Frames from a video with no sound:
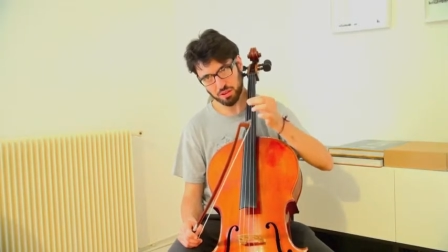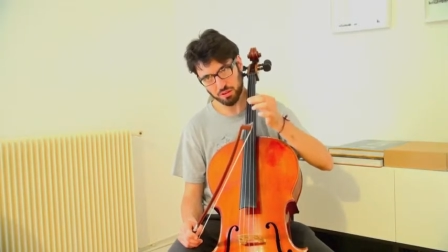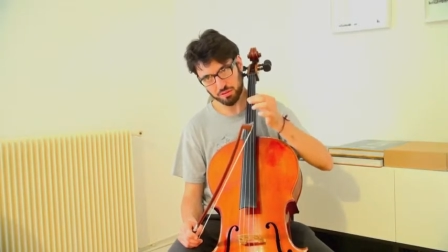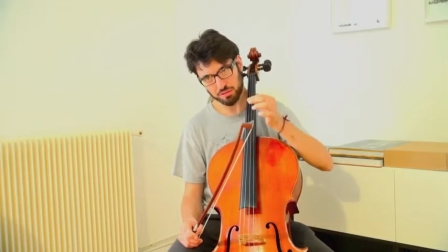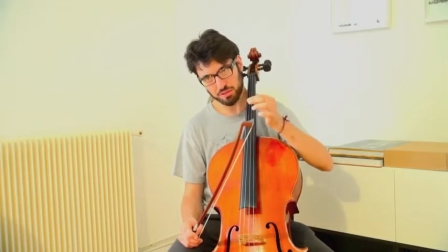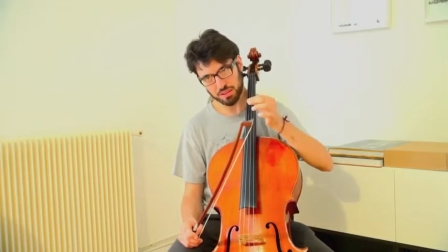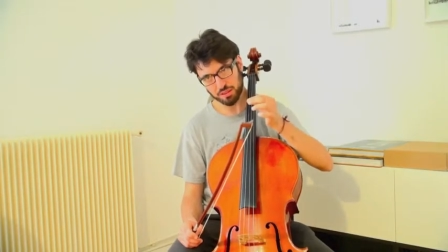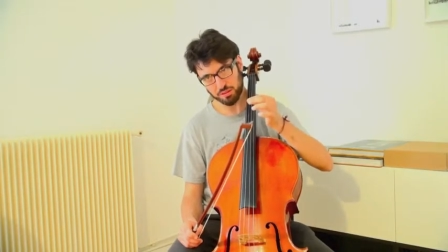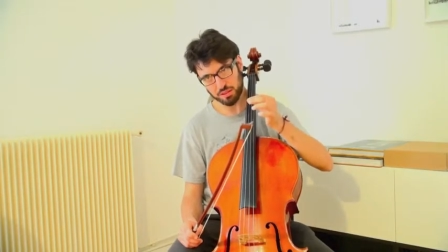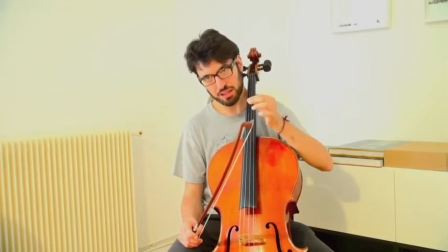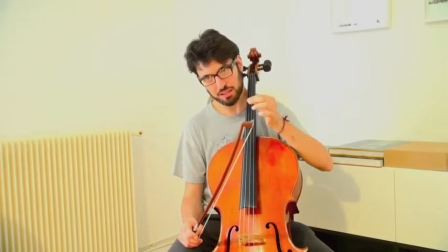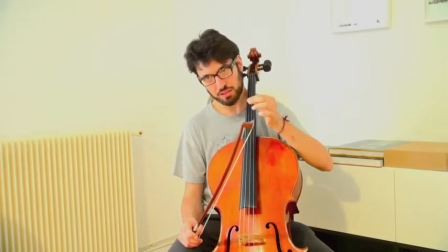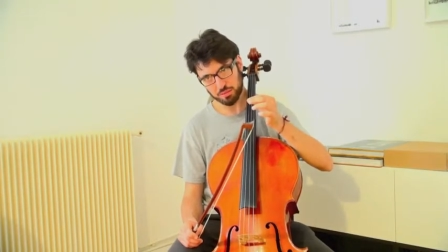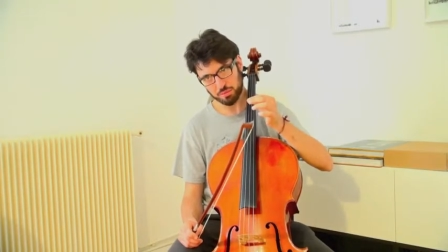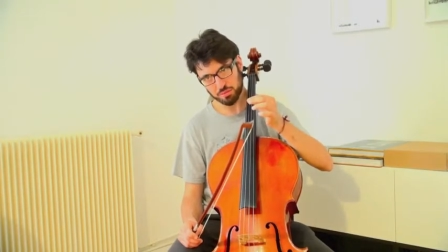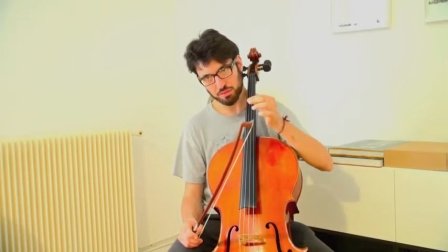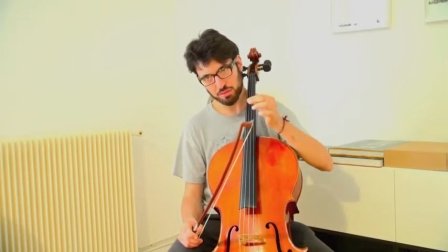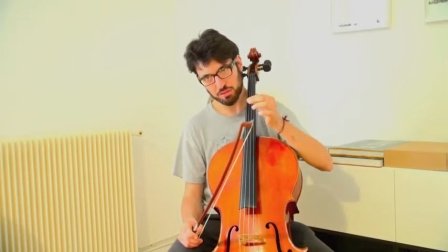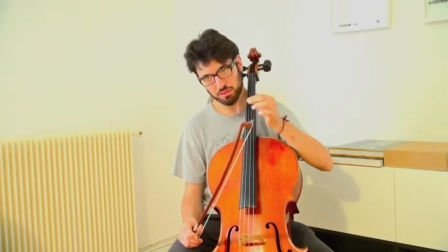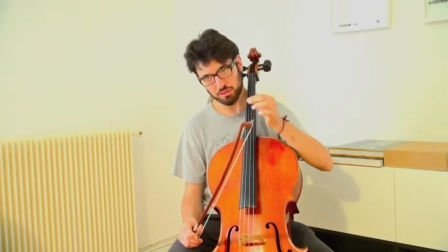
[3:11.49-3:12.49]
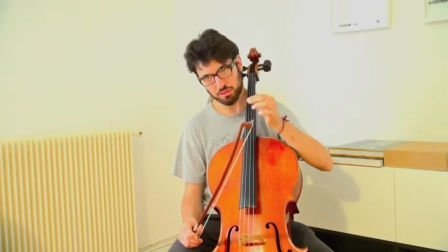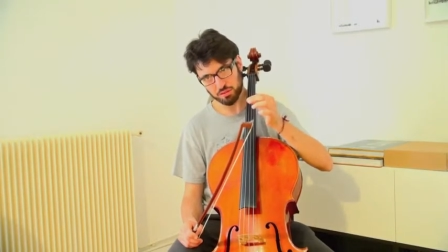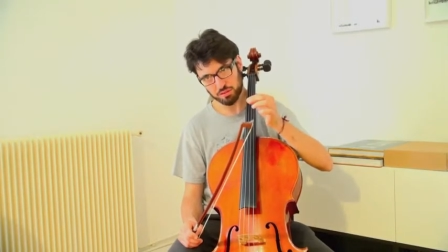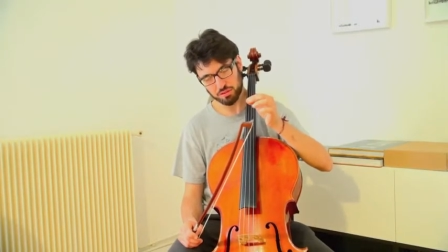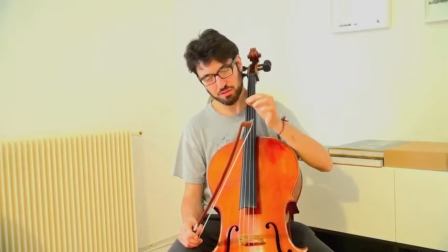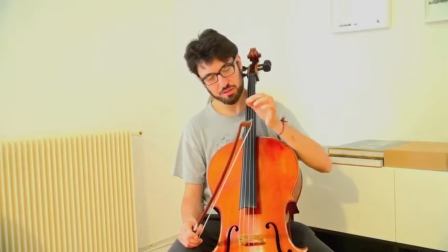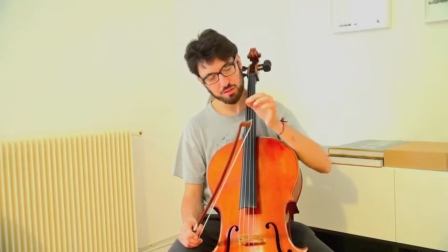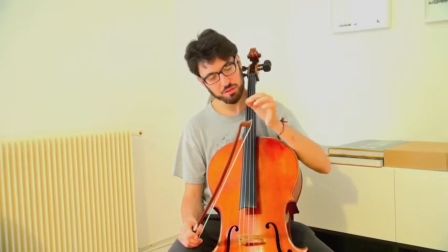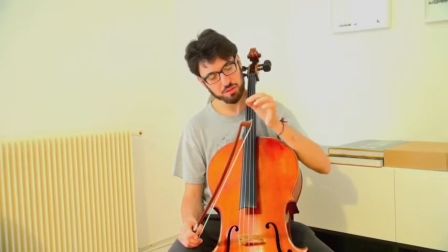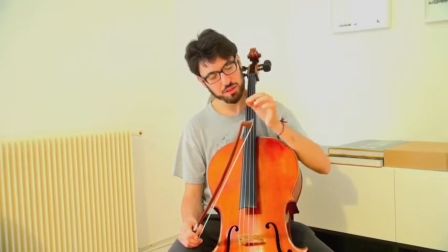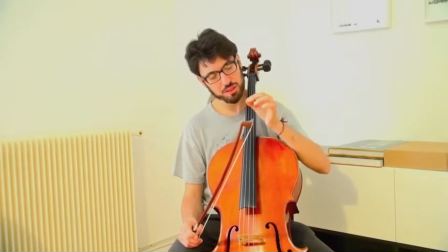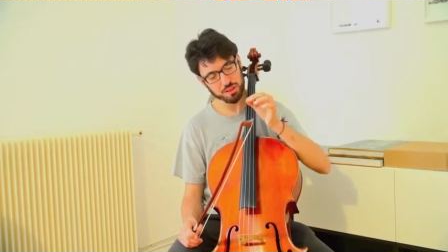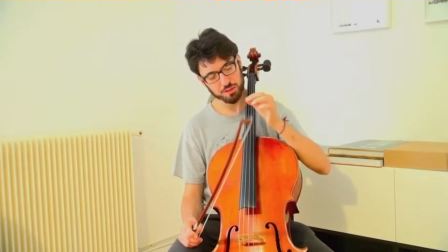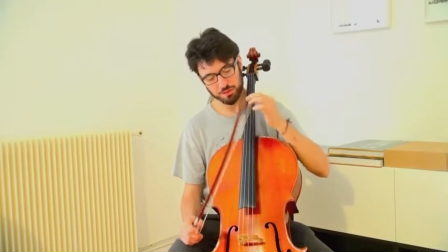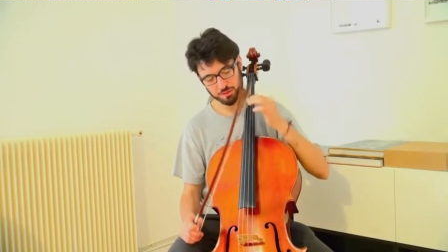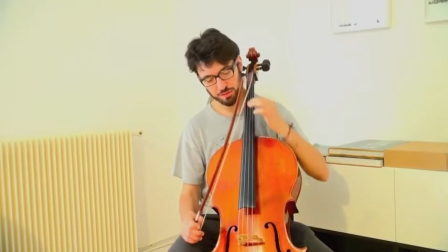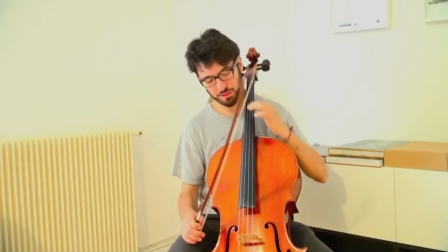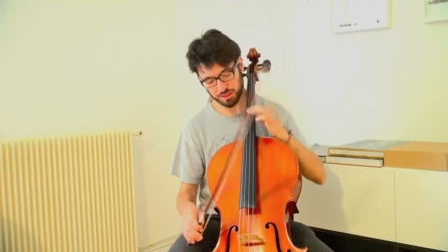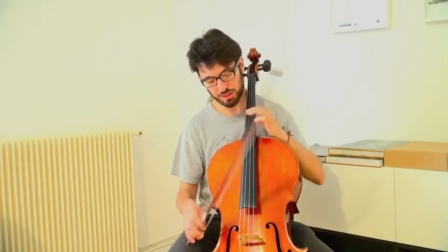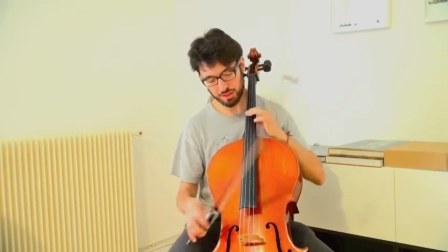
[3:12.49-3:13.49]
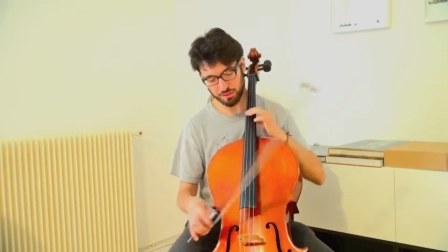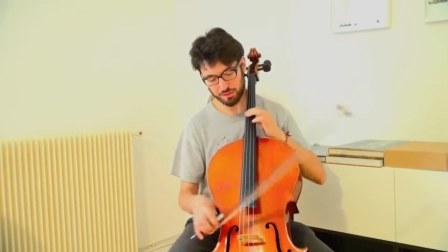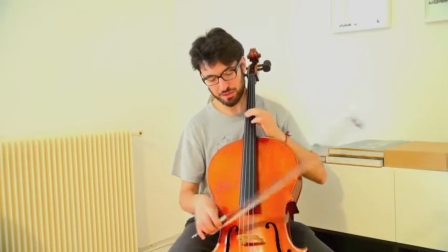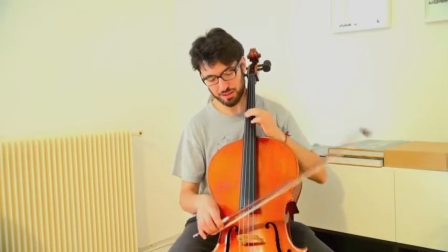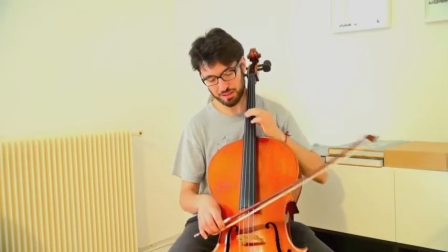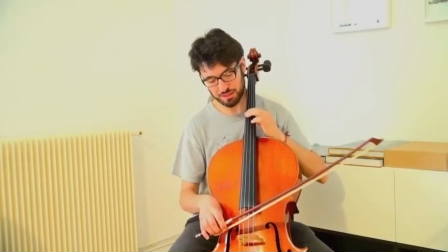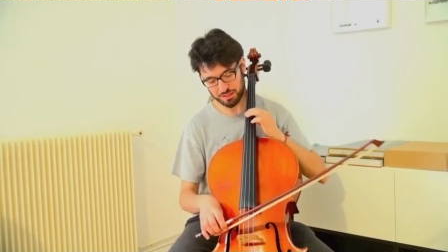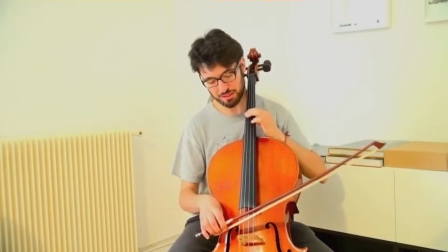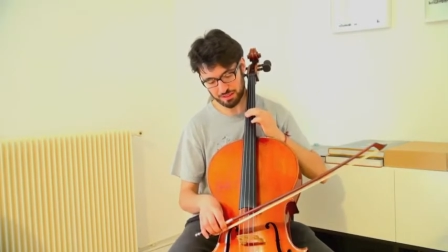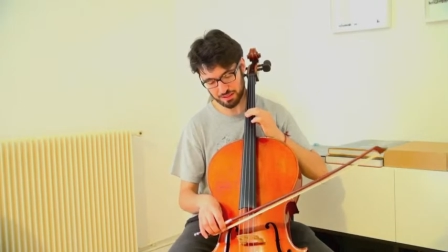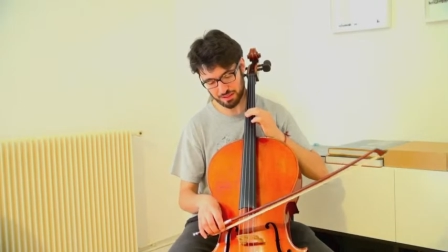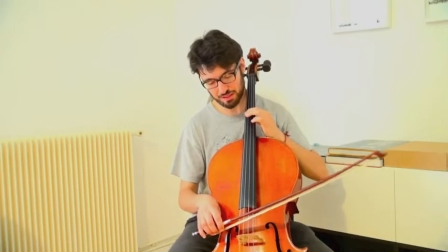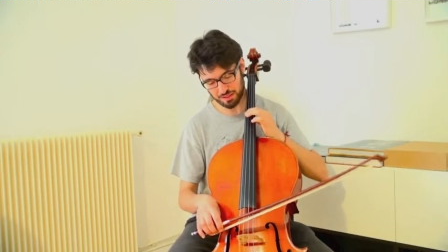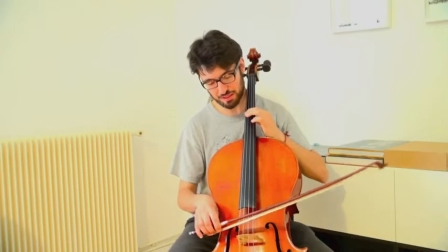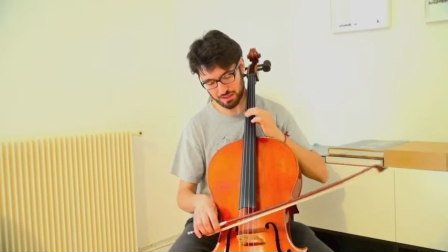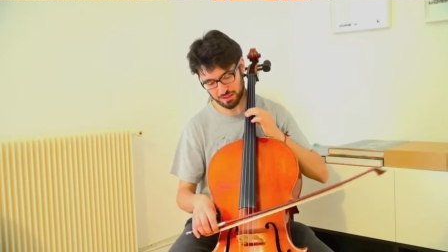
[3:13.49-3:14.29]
of the right position. So if this